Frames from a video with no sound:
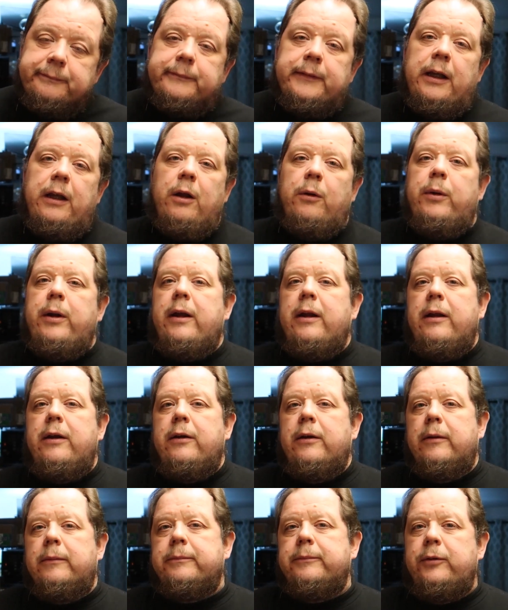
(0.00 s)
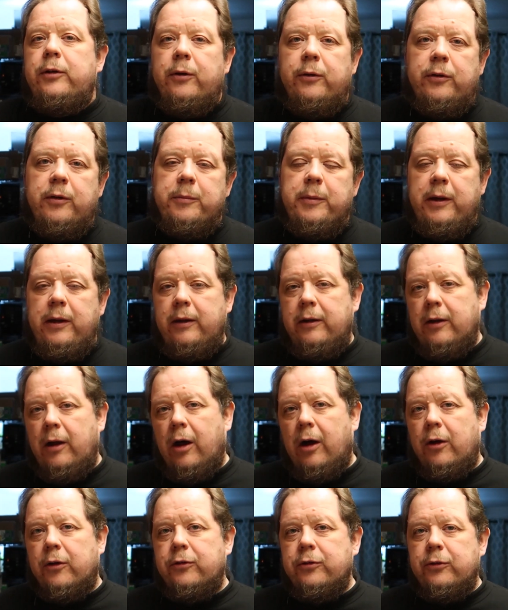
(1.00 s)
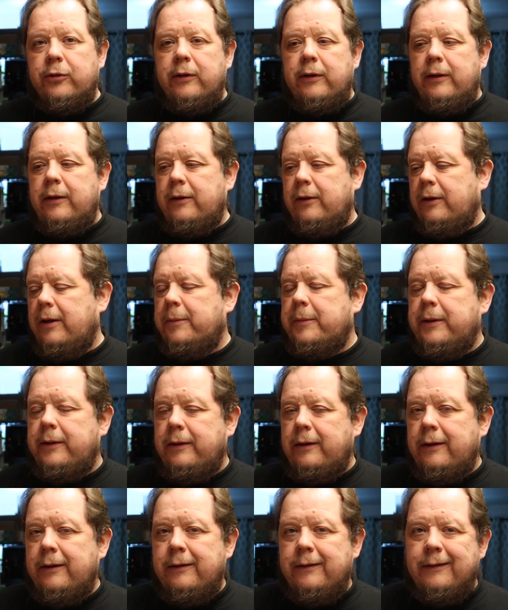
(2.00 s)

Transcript: you know what are you going to do? So it's going to be an altered Liz Lemon.